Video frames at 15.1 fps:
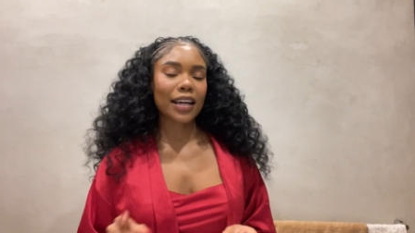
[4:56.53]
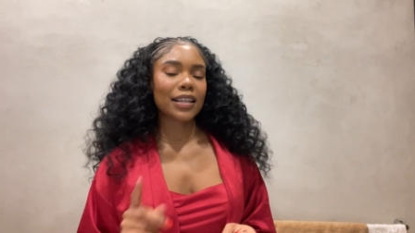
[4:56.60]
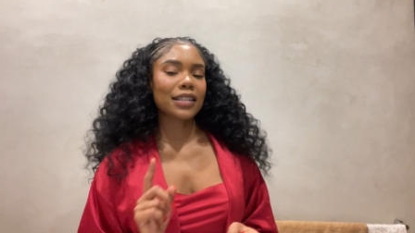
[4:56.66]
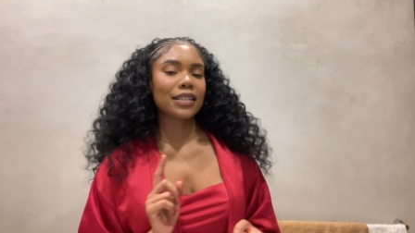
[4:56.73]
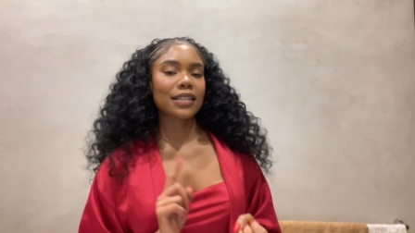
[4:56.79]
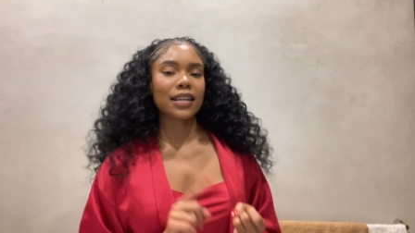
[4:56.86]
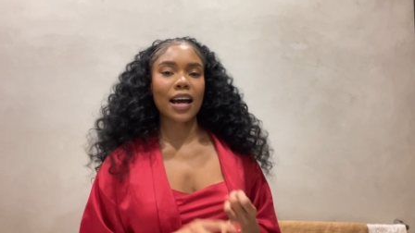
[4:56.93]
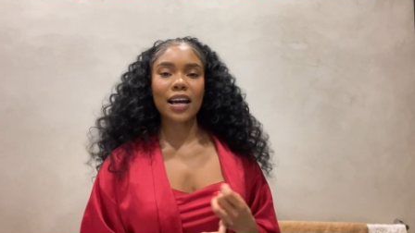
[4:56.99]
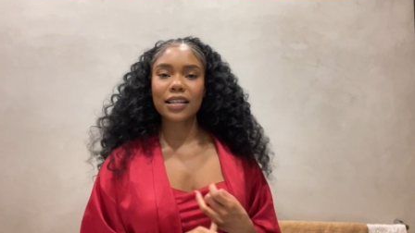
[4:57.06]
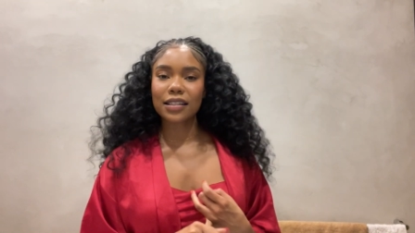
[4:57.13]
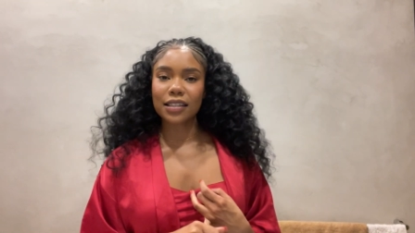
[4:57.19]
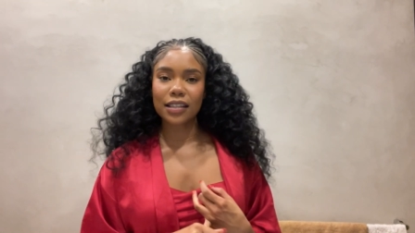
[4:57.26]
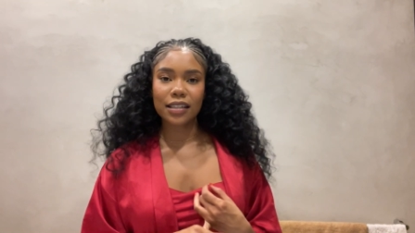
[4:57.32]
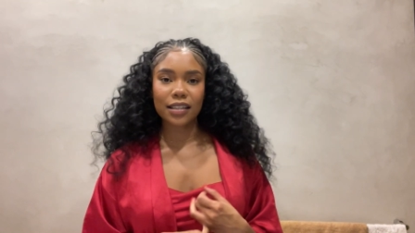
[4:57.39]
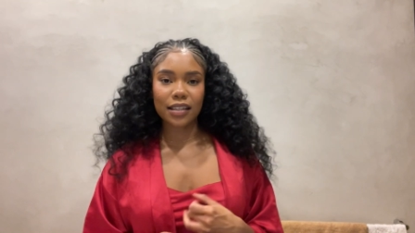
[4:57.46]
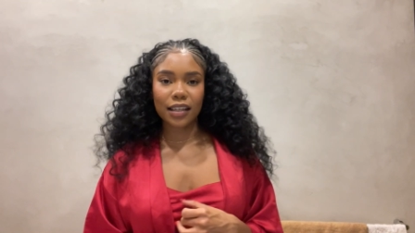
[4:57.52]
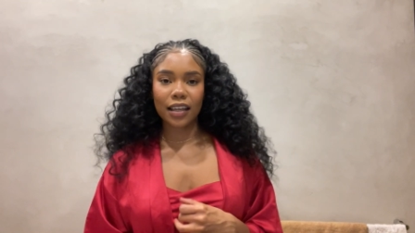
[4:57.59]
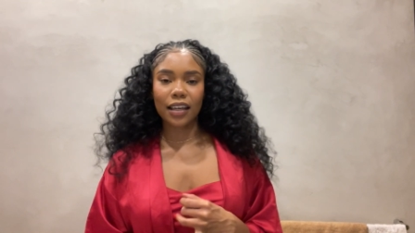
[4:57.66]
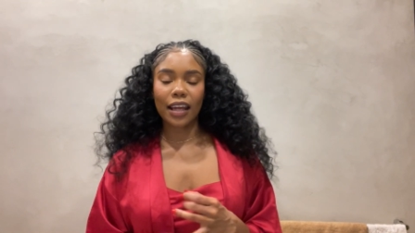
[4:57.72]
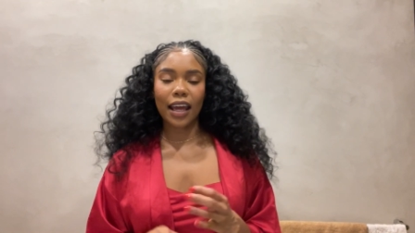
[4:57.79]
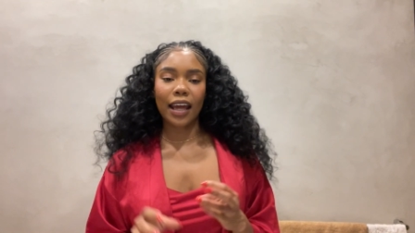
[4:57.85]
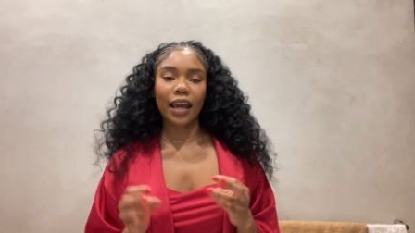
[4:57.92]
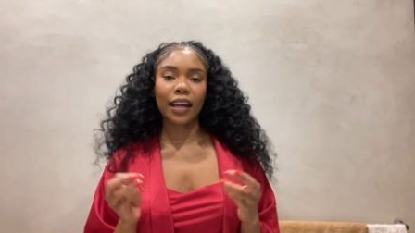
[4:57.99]
It's not scented
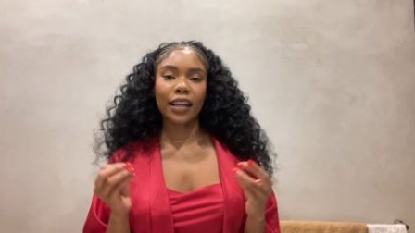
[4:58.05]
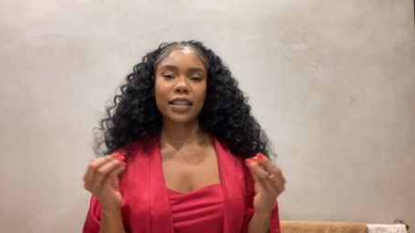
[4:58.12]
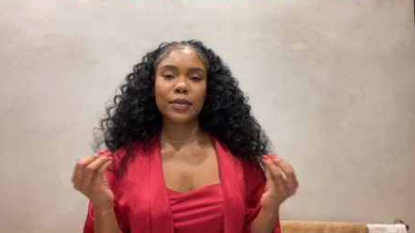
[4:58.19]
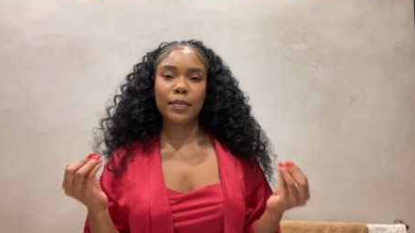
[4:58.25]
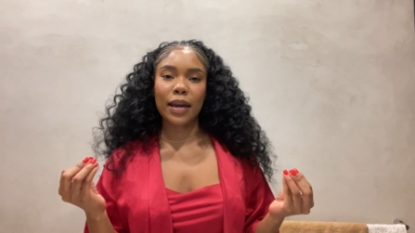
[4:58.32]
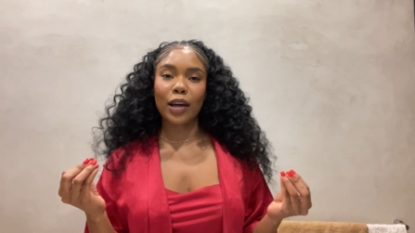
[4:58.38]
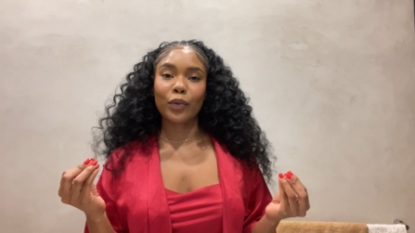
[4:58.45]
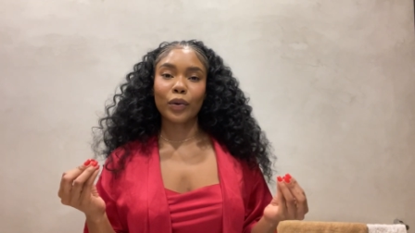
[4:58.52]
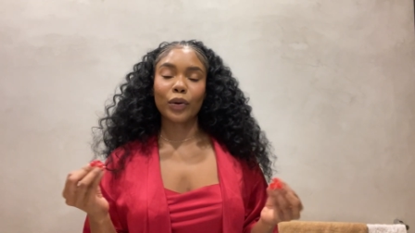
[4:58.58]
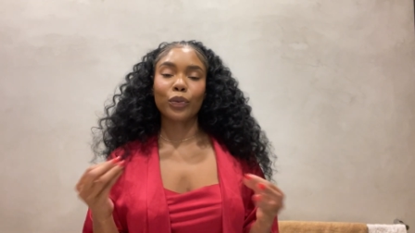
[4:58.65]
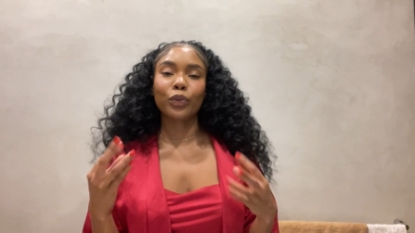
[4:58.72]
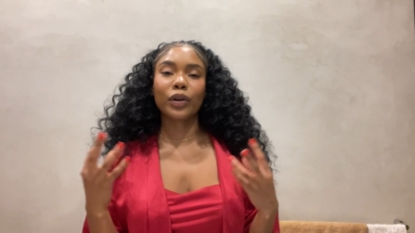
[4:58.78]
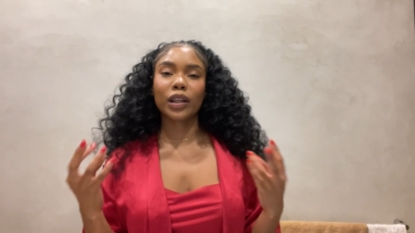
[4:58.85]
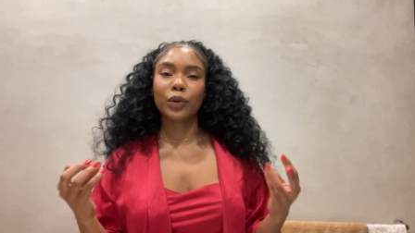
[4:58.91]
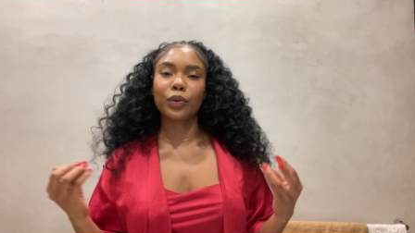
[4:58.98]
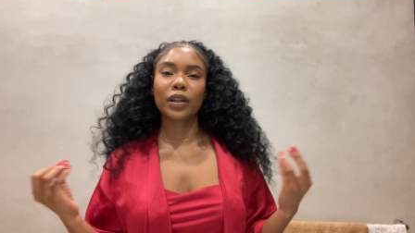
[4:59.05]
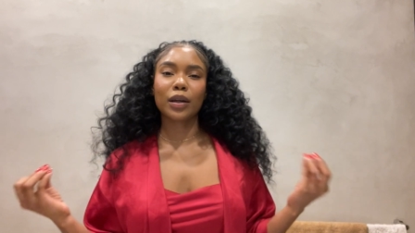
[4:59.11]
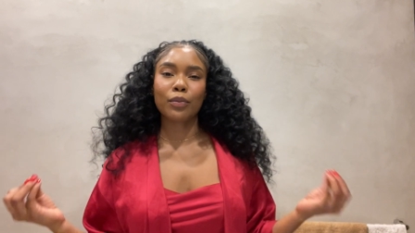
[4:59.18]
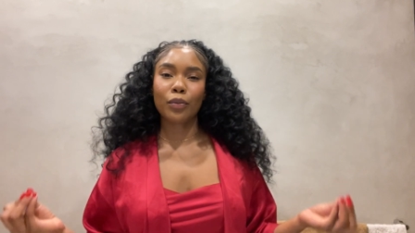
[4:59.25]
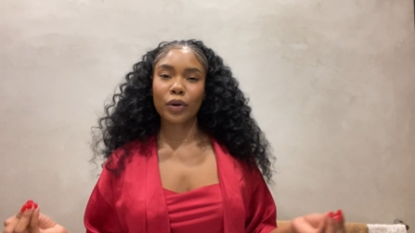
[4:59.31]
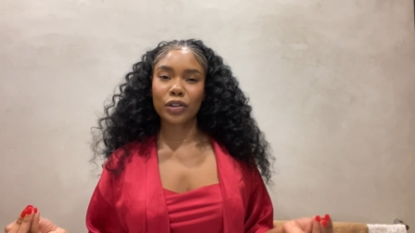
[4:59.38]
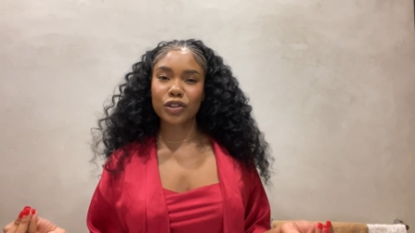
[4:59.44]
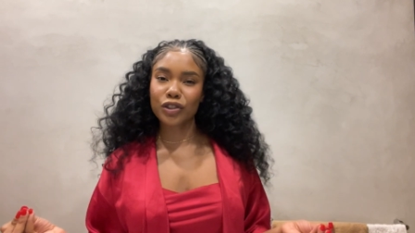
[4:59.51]
and it's made with really, really
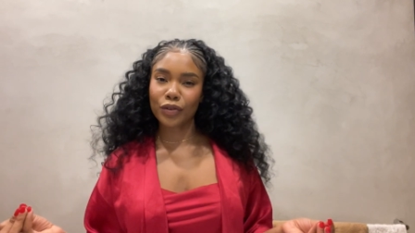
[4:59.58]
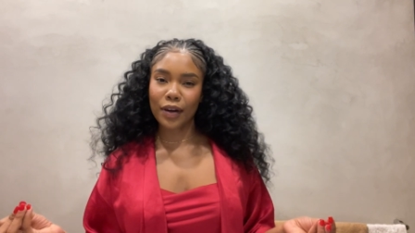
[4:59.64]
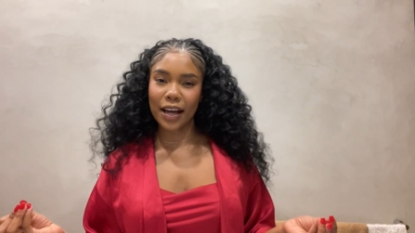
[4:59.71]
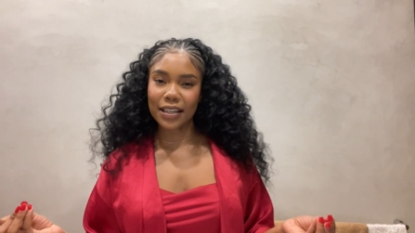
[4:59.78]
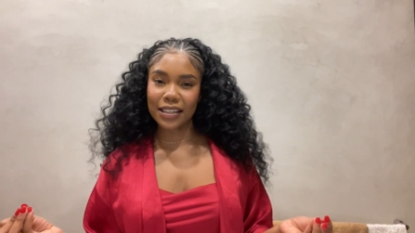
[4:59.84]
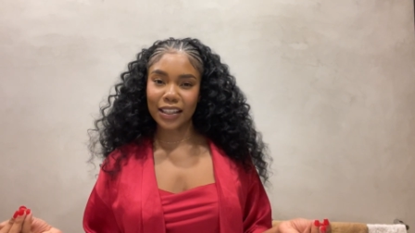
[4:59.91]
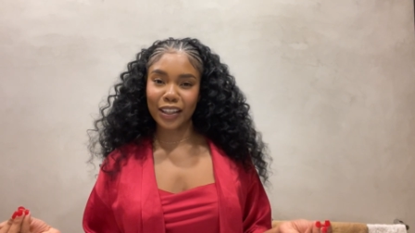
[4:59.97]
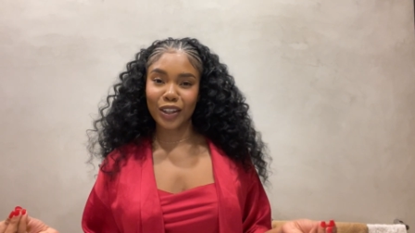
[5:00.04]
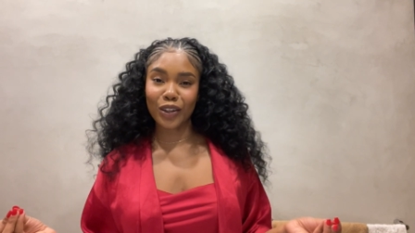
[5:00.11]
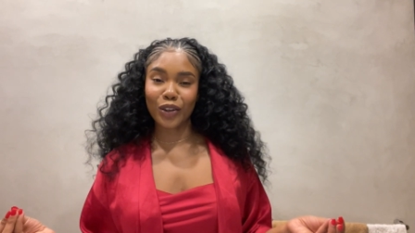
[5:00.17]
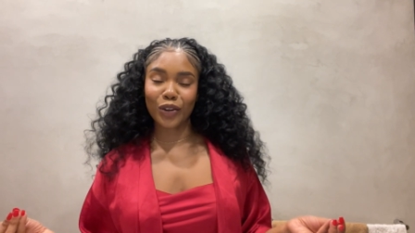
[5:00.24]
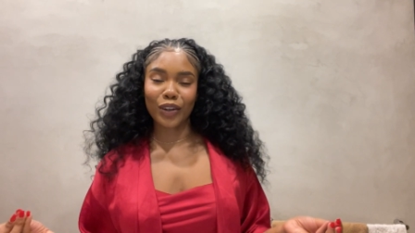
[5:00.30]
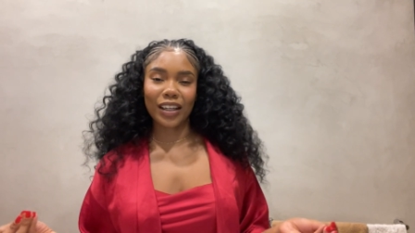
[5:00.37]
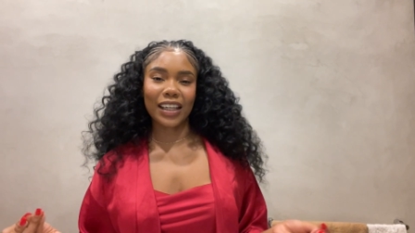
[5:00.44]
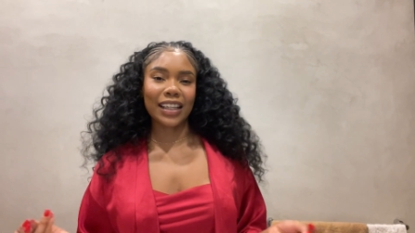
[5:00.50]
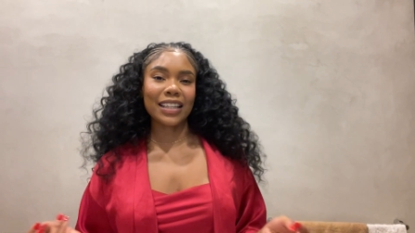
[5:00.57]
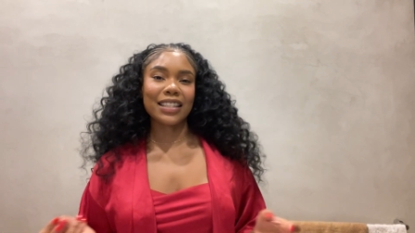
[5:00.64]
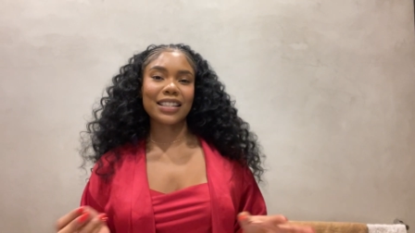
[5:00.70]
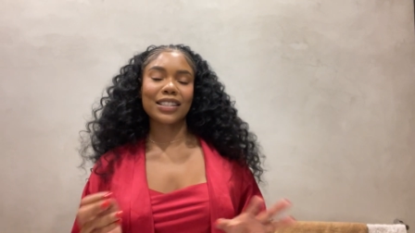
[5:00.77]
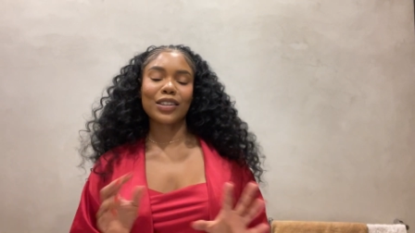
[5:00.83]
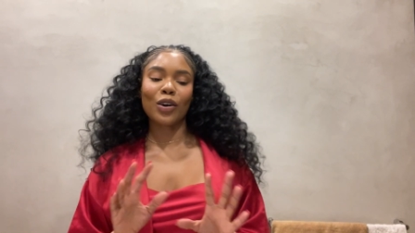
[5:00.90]
moisturizing ingredients.